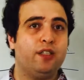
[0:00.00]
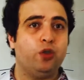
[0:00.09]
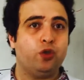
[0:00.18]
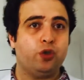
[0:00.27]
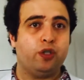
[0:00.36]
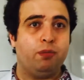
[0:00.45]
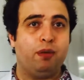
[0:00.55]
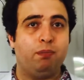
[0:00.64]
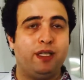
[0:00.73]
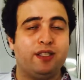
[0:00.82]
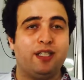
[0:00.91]
you should
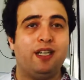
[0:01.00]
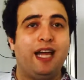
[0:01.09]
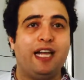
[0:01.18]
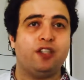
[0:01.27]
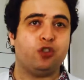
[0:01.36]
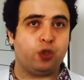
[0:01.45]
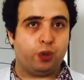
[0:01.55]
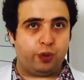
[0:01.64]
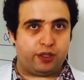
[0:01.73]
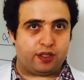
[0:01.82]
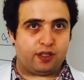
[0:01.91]
remember, is the last
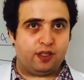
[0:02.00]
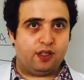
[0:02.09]
choice